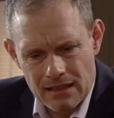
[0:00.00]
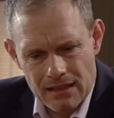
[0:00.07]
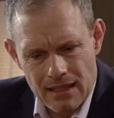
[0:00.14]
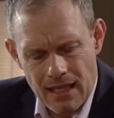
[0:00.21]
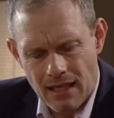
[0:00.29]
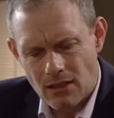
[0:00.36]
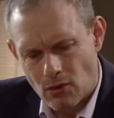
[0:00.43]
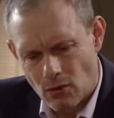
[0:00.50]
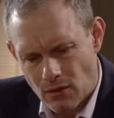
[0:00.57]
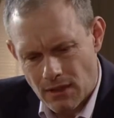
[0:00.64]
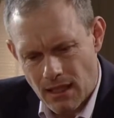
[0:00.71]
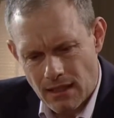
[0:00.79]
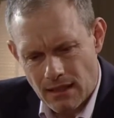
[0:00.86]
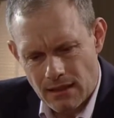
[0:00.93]
Then I saw
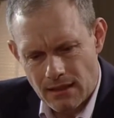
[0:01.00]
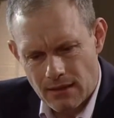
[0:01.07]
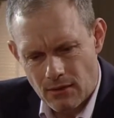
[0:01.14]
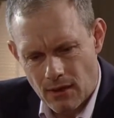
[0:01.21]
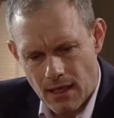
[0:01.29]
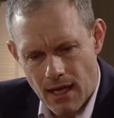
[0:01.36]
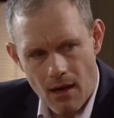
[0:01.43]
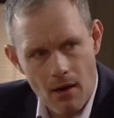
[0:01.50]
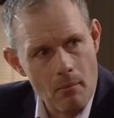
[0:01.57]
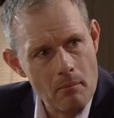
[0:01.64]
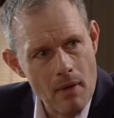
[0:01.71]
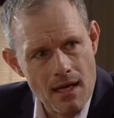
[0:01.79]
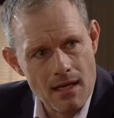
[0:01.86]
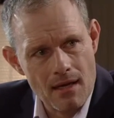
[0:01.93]
sense, took it out
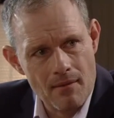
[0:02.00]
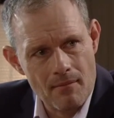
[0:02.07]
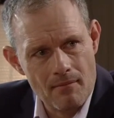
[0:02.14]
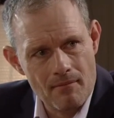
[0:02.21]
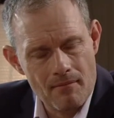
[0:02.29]
and paid her.